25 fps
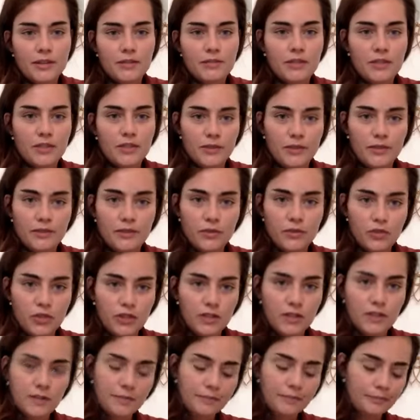of these
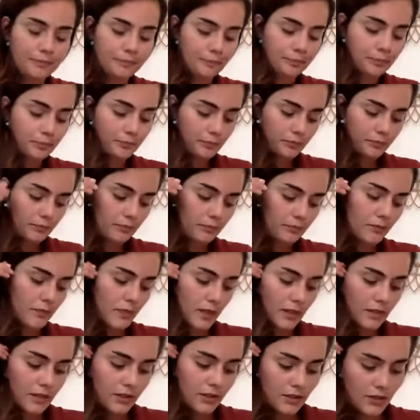refugees.
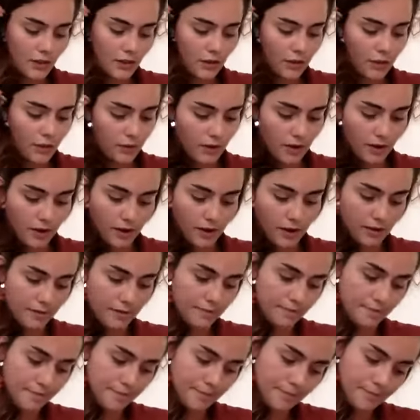So
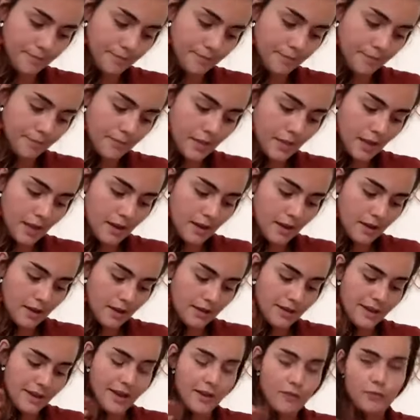
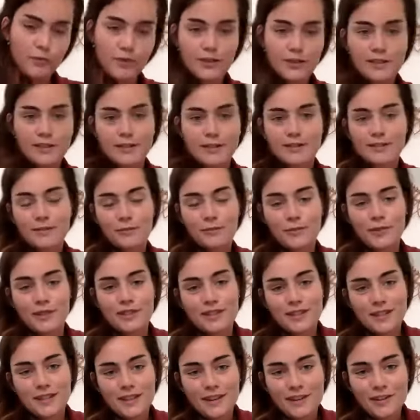
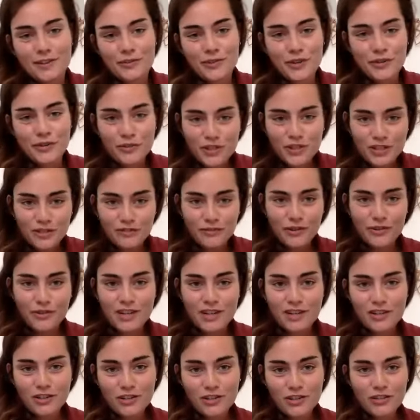what the Refugee
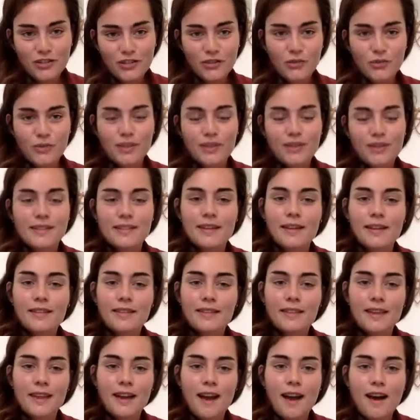Foundation is doing is that
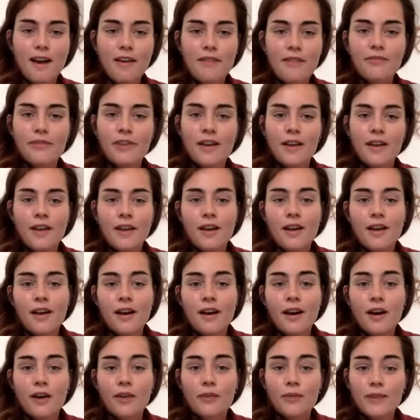they have
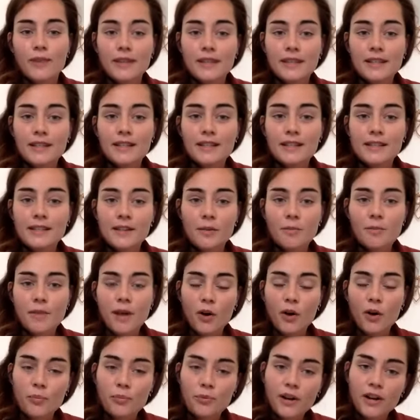already some
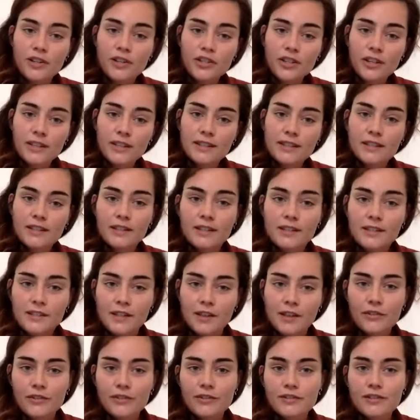help projects in the
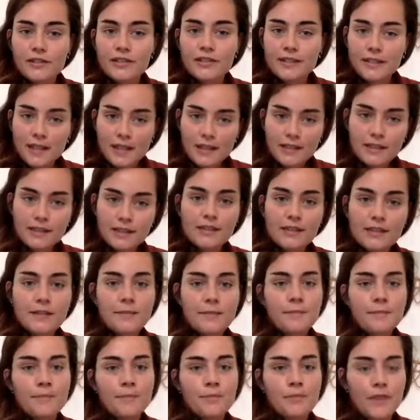southern
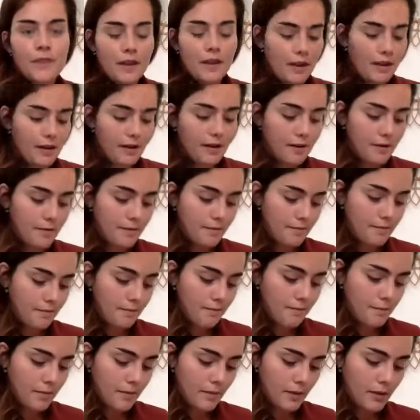states
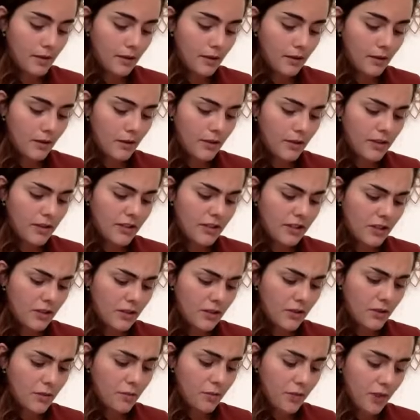or in the
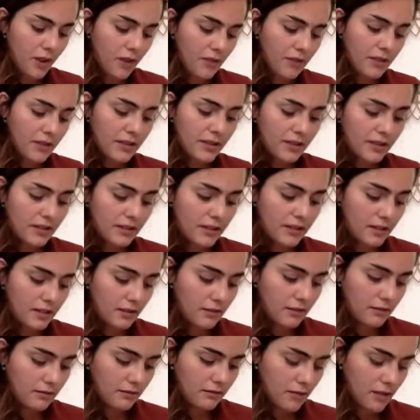southern
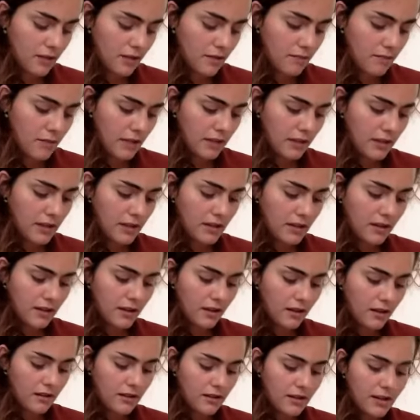provinces, mainly
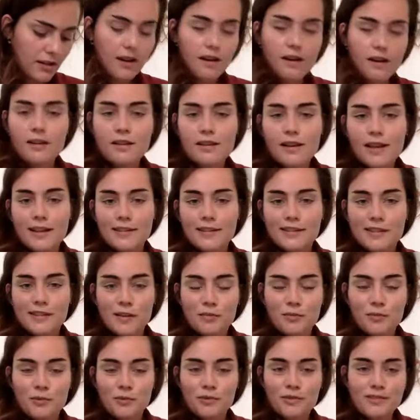Kandahar and
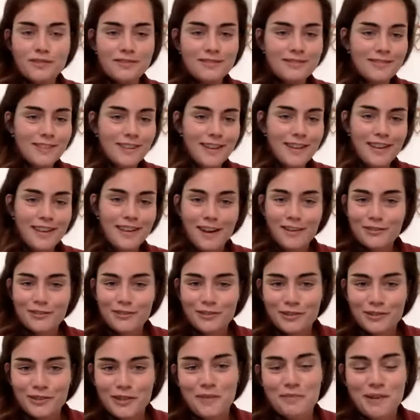Zabul. I have to
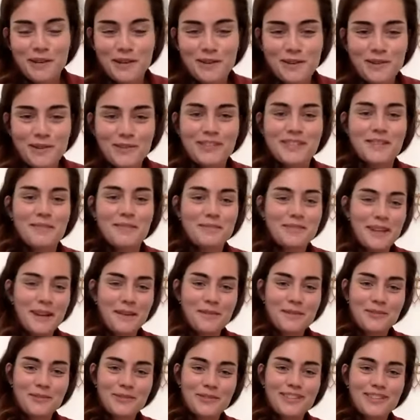look at my notes
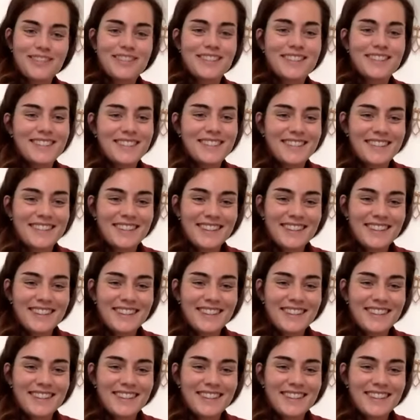sometimes for these